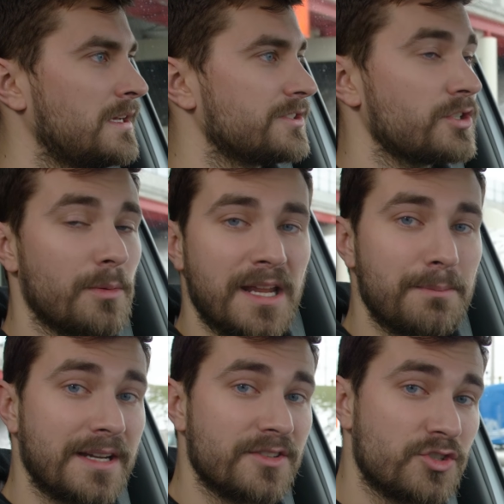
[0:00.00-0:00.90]
So I'm gonna head
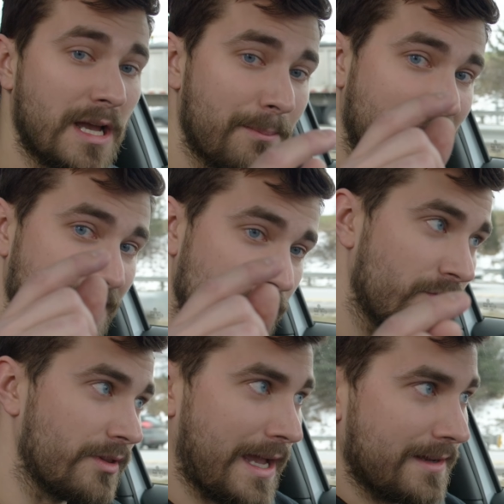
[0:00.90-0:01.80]
back to the shop and
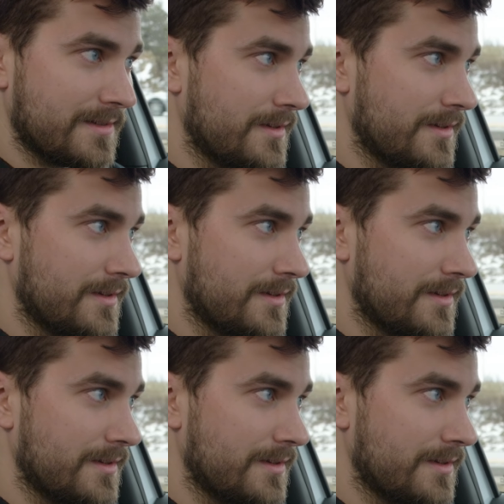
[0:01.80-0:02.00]
do that.